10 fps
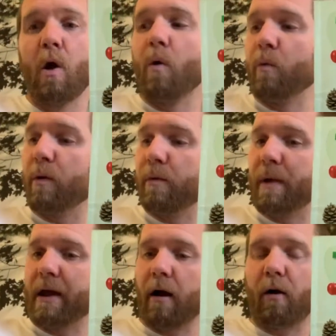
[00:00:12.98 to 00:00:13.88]
we would
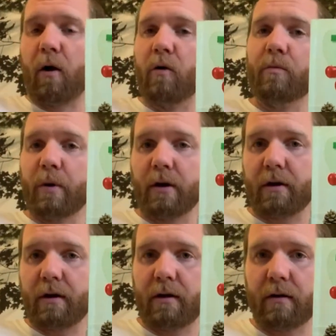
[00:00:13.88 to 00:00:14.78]
make our own
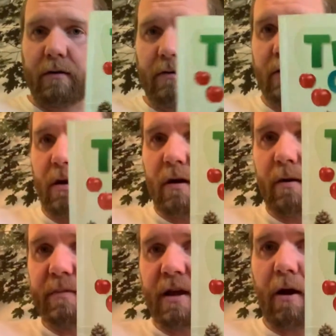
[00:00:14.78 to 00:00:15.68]
book
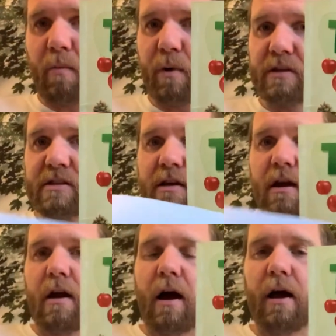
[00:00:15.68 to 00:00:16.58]
to help us
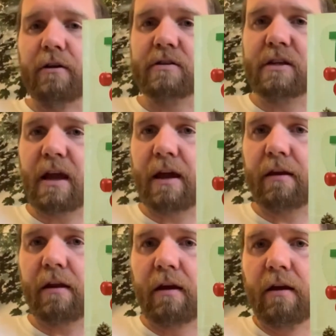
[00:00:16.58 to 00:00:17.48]

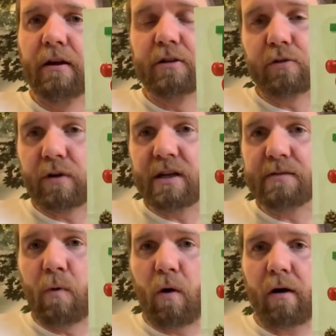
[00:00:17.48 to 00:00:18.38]
understand trees
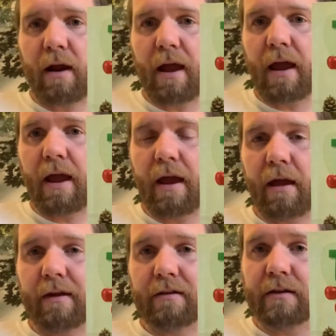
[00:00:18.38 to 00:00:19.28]
more
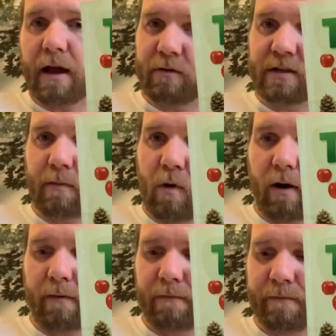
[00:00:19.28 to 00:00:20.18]
and counting
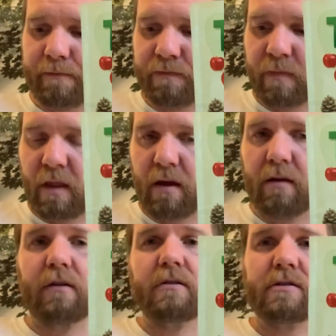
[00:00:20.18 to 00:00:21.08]
more.
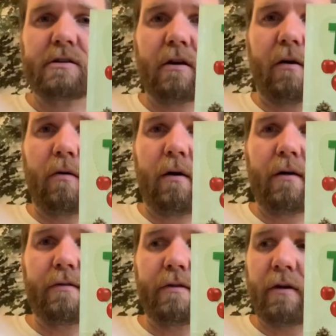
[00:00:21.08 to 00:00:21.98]
So
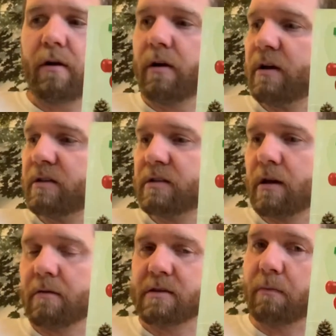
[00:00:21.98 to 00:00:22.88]
there is
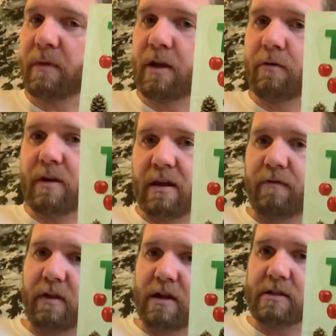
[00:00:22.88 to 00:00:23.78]
something you need
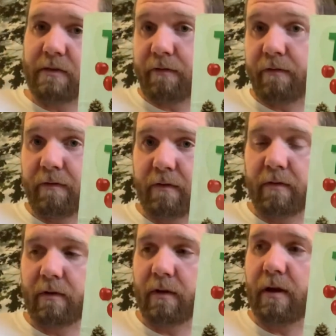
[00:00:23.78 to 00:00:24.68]
for this
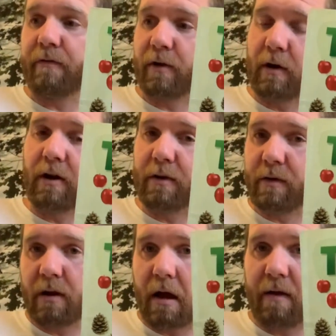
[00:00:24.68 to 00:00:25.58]
if you're going to do
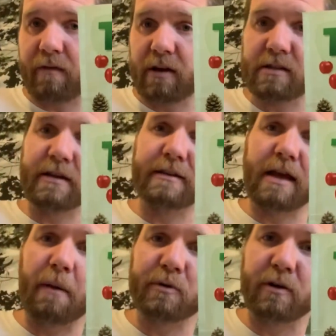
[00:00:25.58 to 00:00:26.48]
it. Obviously it's
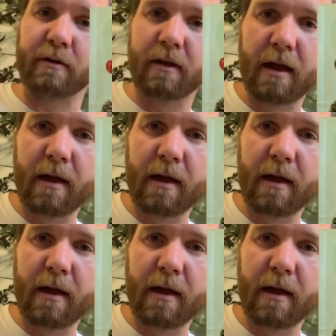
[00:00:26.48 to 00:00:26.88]
optional,